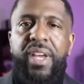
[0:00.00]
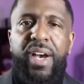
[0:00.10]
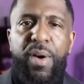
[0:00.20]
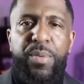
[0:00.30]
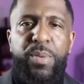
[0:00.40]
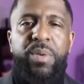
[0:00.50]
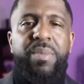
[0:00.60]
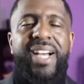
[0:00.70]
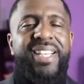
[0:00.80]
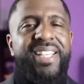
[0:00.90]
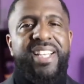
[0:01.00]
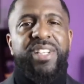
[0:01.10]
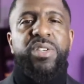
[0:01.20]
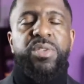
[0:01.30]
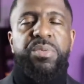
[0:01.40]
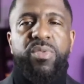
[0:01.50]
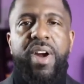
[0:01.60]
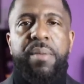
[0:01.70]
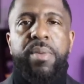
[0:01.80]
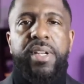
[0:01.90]
I hope you won't mind hitting that little
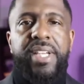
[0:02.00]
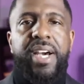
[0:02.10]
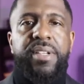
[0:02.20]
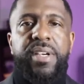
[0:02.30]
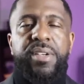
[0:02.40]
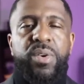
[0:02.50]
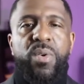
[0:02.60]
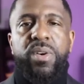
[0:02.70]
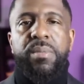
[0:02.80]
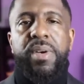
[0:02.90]
subscribe button down there in the corner,